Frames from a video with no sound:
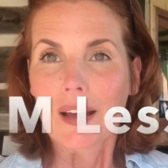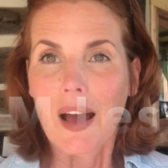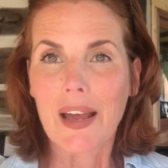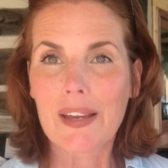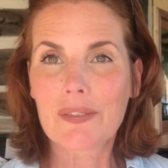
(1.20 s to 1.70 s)

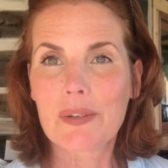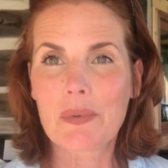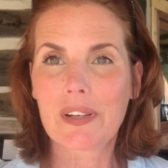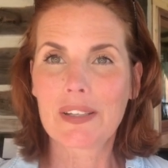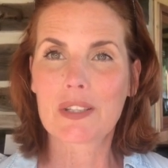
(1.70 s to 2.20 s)
Hi
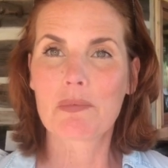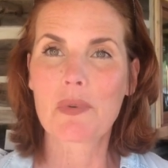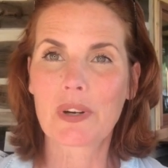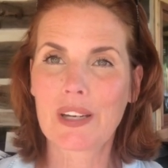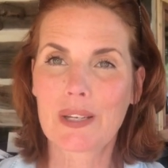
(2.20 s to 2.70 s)
everyone, it's
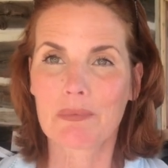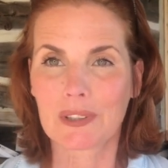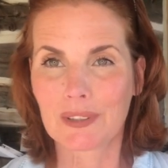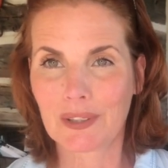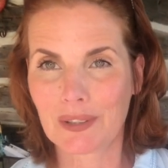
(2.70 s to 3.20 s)
Maureen
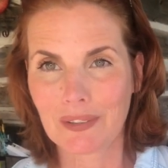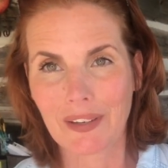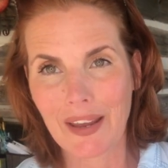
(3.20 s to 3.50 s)
Muldoon